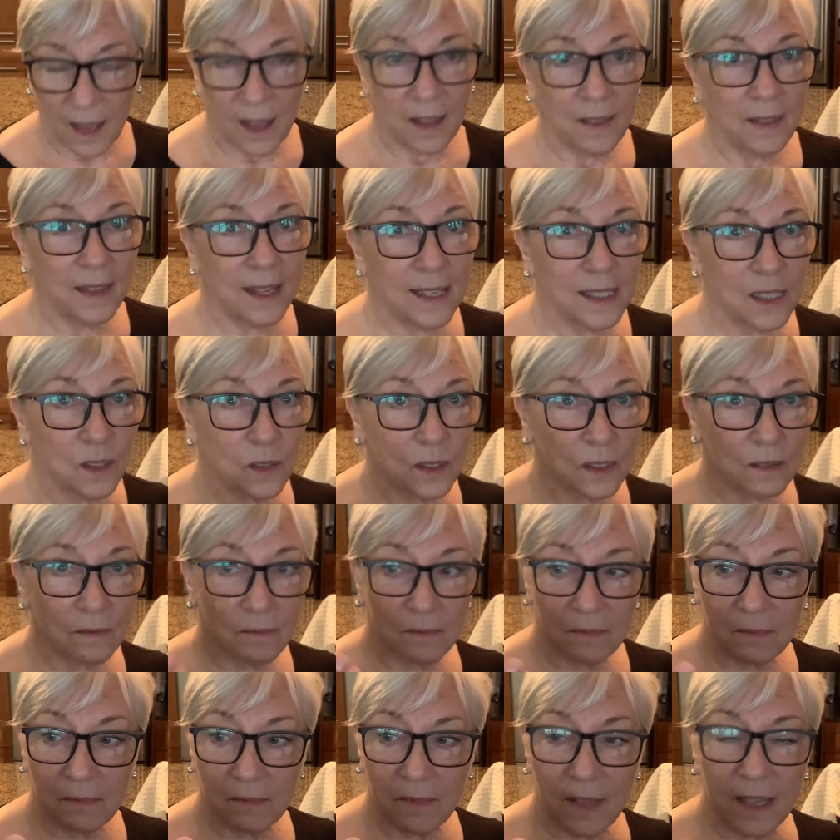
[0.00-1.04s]
This,
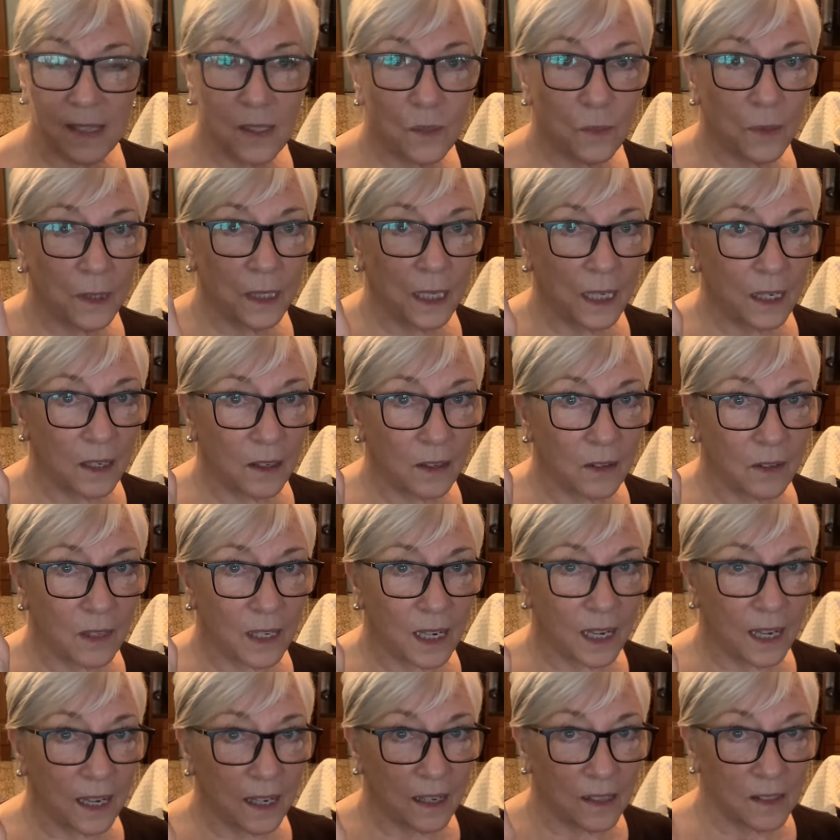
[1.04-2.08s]
this one here
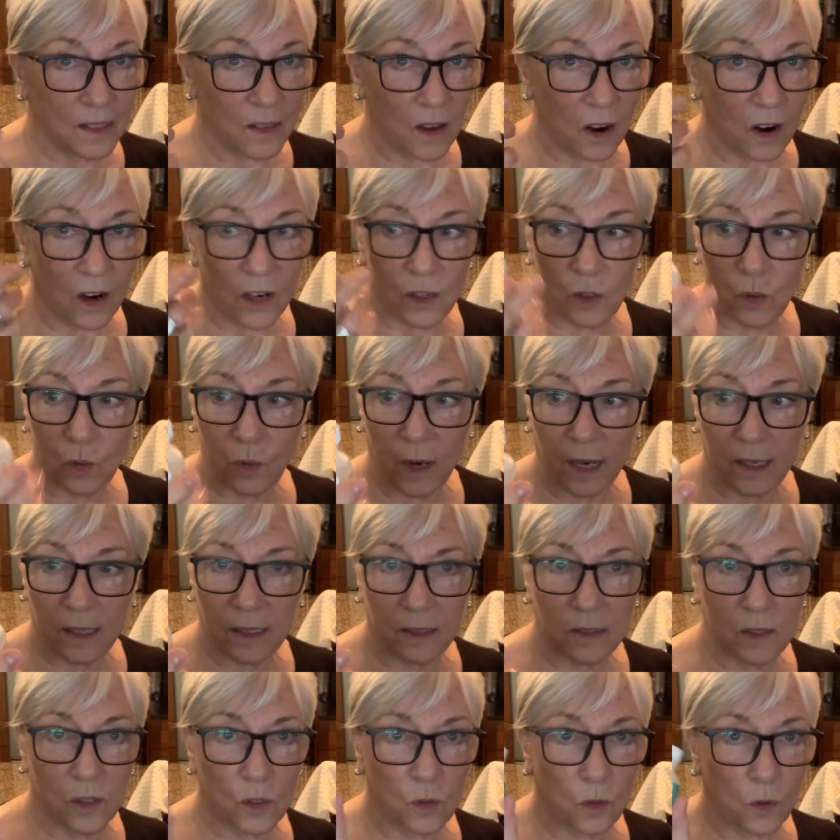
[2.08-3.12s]
is our
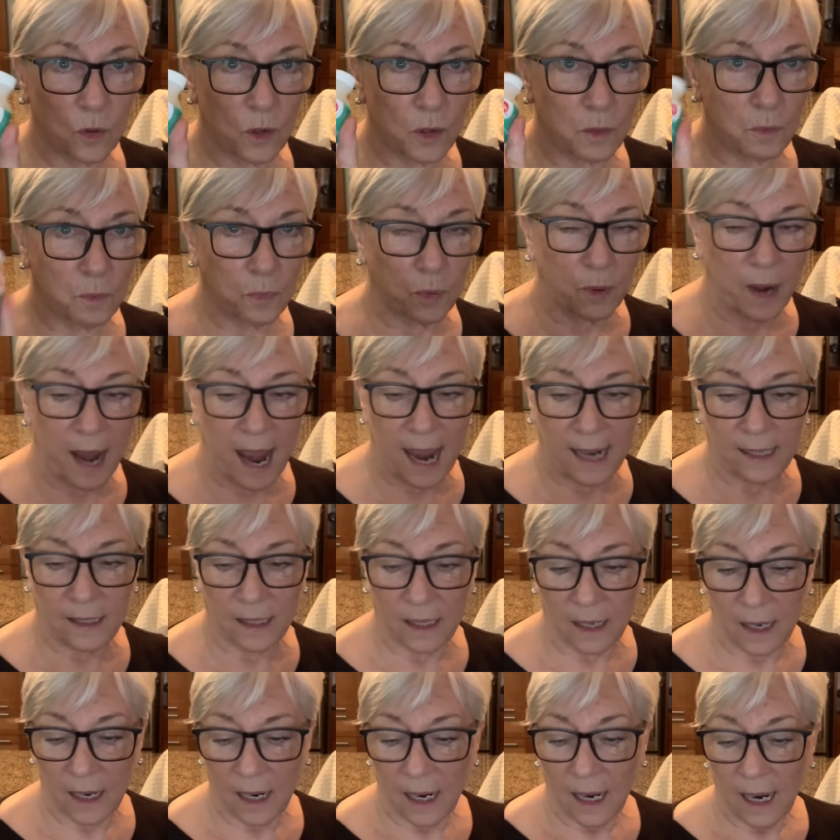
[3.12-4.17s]
drugstore brand.
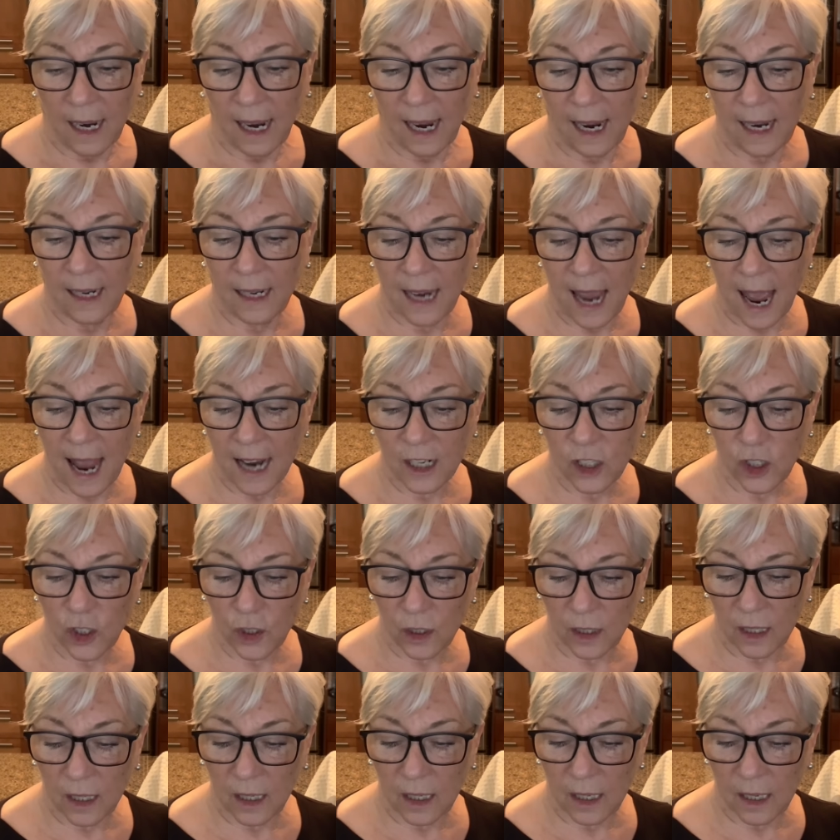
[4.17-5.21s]
And
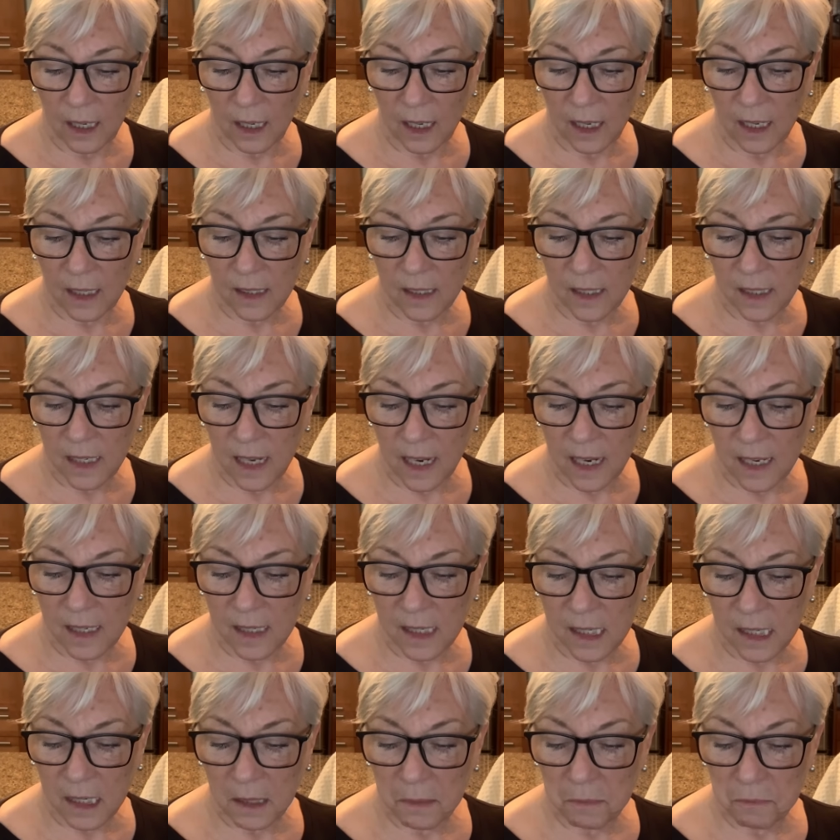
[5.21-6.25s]
actually it
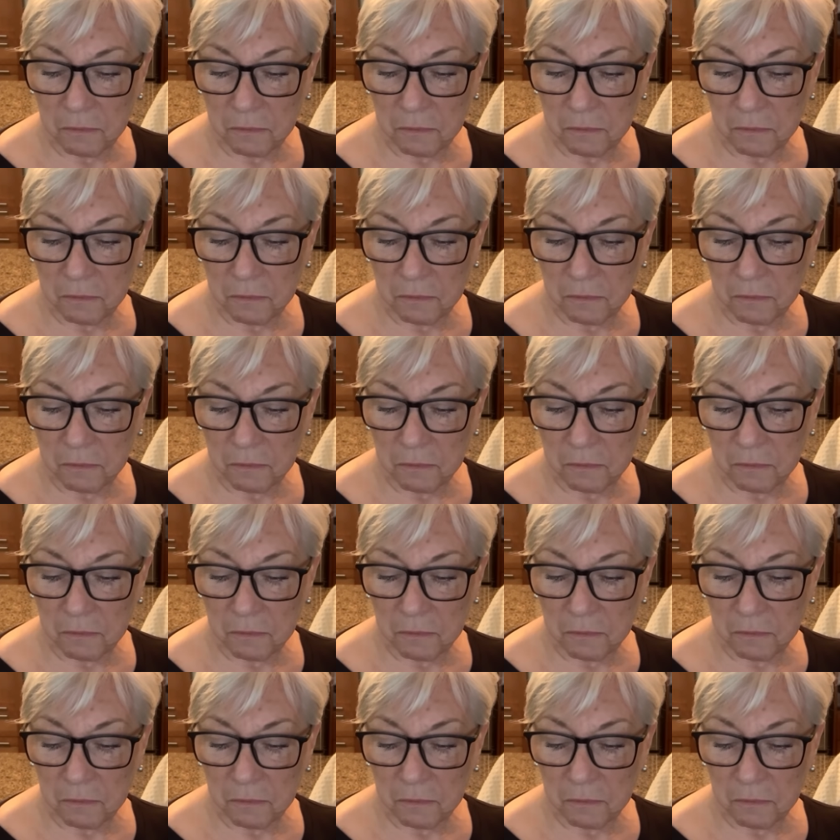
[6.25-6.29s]
says,